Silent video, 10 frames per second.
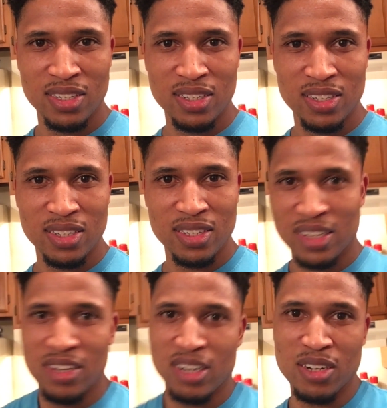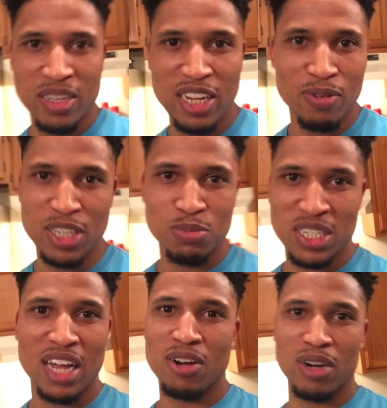I don't know. Anyways, but
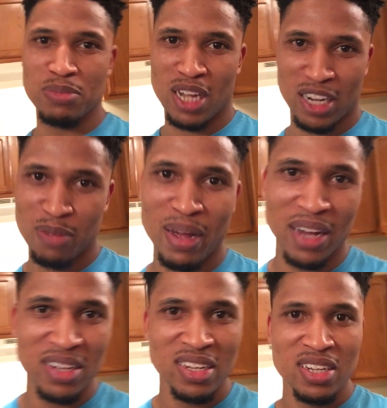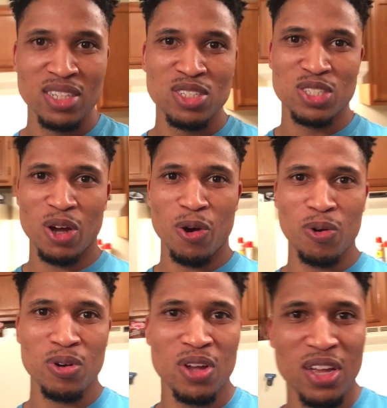y'all know what I'm talking about. So,
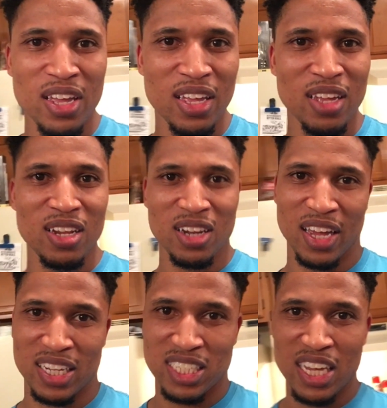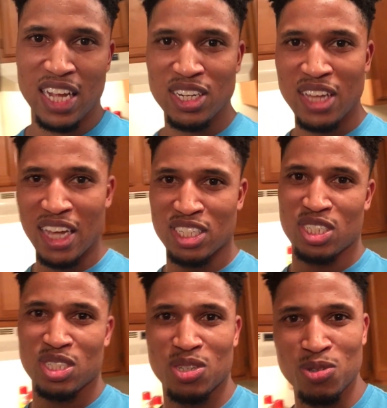like I said,
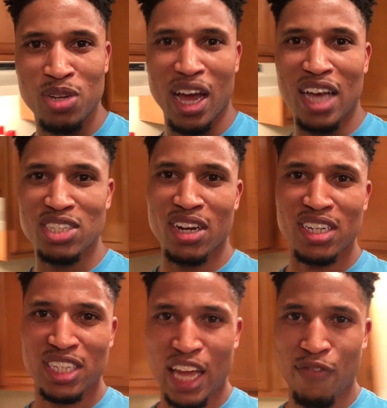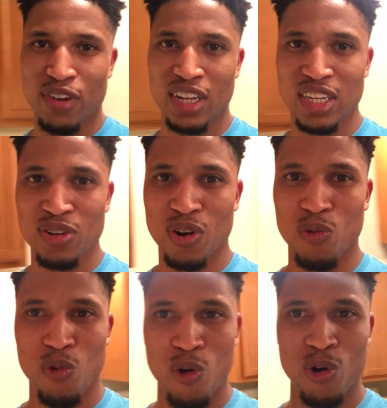yes, you guys are definitely
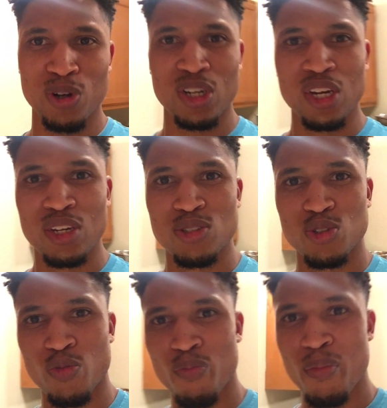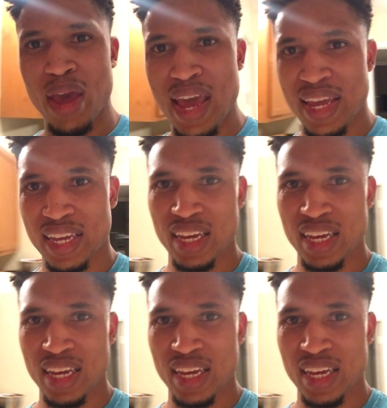going to want to make